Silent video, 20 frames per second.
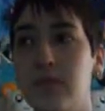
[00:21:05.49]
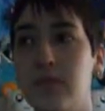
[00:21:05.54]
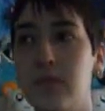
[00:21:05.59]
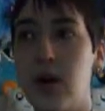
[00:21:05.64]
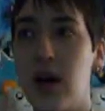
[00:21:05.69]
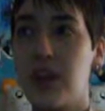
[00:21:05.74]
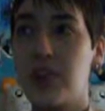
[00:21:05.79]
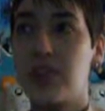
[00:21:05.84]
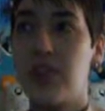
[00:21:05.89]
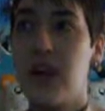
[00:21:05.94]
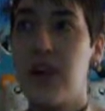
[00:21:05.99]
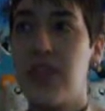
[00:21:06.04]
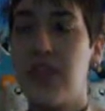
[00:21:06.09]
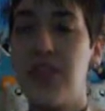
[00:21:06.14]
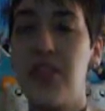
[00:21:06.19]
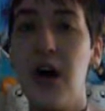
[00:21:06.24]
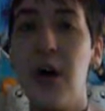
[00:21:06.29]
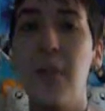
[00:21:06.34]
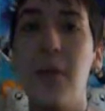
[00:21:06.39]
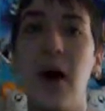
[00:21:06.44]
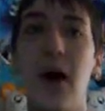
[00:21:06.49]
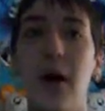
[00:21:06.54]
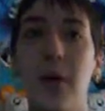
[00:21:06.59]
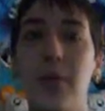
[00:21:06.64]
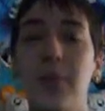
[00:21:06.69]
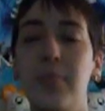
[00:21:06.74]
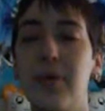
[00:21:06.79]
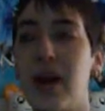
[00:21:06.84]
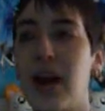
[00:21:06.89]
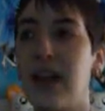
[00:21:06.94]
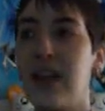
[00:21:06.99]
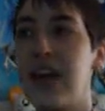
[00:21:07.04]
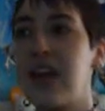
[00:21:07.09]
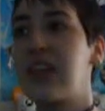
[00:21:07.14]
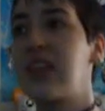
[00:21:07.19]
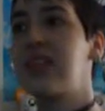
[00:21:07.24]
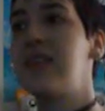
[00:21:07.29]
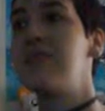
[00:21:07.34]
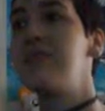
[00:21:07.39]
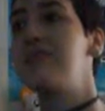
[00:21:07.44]
Well, actually a thumb up, but I
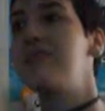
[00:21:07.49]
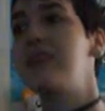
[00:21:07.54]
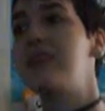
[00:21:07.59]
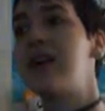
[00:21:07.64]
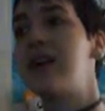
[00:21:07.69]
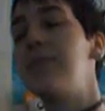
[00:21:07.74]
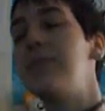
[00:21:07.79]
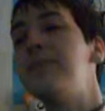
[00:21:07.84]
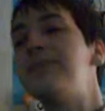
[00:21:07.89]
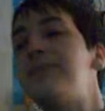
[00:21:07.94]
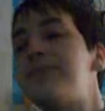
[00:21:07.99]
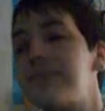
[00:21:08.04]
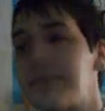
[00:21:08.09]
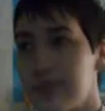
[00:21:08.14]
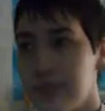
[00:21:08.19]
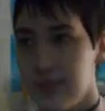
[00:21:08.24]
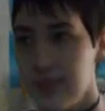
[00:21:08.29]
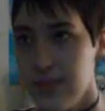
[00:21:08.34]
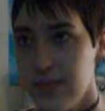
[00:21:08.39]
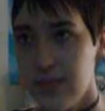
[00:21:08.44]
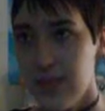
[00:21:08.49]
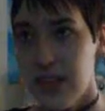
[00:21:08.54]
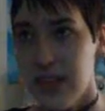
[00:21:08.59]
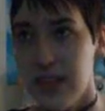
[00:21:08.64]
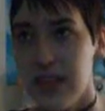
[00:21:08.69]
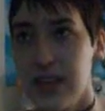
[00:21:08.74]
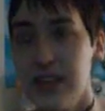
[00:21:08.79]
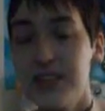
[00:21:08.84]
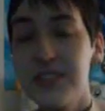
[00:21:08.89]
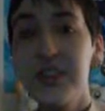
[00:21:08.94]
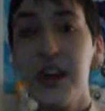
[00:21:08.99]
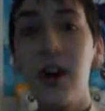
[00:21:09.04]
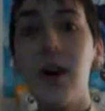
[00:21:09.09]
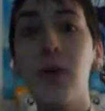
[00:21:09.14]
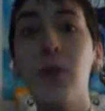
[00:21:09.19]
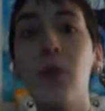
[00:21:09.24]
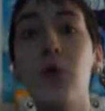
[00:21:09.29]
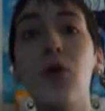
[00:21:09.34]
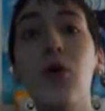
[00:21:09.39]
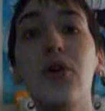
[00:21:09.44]
like thumbs up. Because there
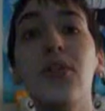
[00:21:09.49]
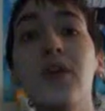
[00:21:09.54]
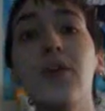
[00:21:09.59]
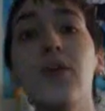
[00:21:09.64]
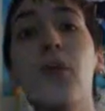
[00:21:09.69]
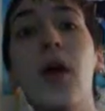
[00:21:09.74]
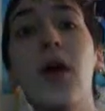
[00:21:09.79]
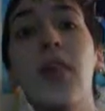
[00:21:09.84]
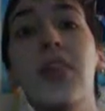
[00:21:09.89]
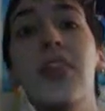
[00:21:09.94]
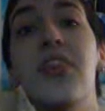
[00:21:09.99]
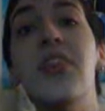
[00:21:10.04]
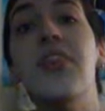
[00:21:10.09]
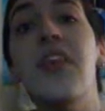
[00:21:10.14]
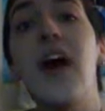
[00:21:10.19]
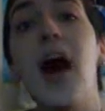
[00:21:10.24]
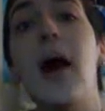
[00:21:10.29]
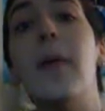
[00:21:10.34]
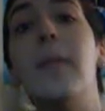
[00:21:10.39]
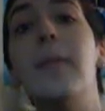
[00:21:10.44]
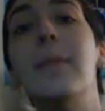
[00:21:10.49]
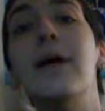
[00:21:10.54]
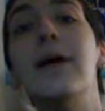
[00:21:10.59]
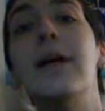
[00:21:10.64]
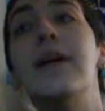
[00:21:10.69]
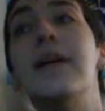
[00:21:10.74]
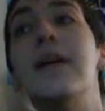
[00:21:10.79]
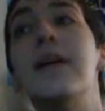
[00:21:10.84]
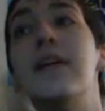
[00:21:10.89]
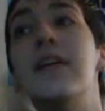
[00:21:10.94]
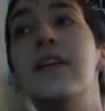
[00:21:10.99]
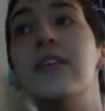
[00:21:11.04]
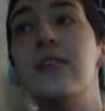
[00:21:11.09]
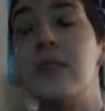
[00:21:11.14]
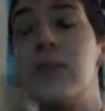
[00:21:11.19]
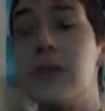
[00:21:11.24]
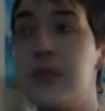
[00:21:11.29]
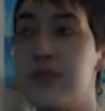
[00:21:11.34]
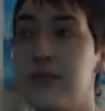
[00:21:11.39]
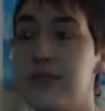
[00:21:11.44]
are more than one thumb,
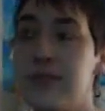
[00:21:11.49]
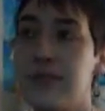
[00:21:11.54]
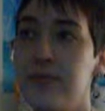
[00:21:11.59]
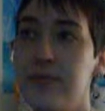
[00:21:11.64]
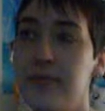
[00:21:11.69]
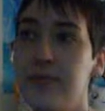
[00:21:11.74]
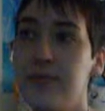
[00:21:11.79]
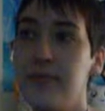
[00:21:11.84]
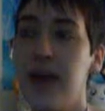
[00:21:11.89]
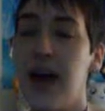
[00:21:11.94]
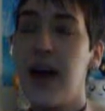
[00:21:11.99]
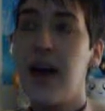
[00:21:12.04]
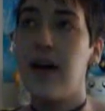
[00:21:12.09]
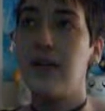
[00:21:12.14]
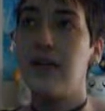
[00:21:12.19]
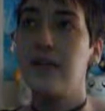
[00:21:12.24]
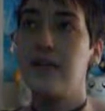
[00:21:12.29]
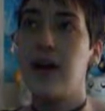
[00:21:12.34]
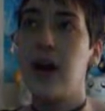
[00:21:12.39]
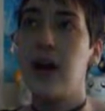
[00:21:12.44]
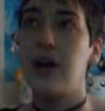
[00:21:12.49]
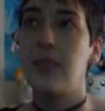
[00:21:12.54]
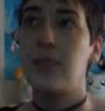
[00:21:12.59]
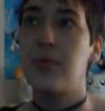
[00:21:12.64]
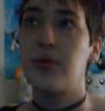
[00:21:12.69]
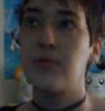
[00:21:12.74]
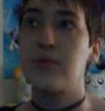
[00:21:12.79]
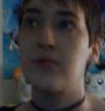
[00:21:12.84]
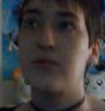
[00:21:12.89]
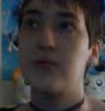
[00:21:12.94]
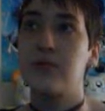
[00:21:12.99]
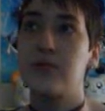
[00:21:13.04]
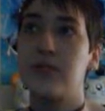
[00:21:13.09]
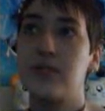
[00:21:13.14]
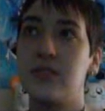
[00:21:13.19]
one, yeah, on a person.